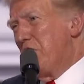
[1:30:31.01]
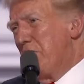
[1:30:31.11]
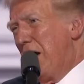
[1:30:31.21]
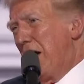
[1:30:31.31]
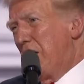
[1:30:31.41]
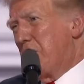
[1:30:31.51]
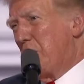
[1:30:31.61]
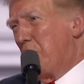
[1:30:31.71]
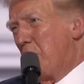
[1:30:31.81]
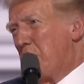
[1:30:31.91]
of miles
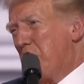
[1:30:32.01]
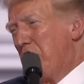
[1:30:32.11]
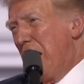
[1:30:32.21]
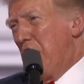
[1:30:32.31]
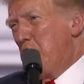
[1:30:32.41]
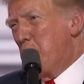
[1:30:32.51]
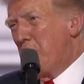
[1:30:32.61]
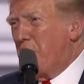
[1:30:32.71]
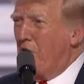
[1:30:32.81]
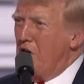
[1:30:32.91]
across a
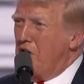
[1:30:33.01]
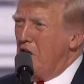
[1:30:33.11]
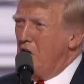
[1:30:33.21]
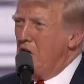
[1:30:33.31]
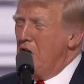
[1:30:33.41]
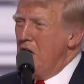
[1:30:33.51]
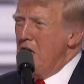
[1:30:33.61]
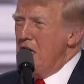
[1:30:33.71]
dangerous frontier,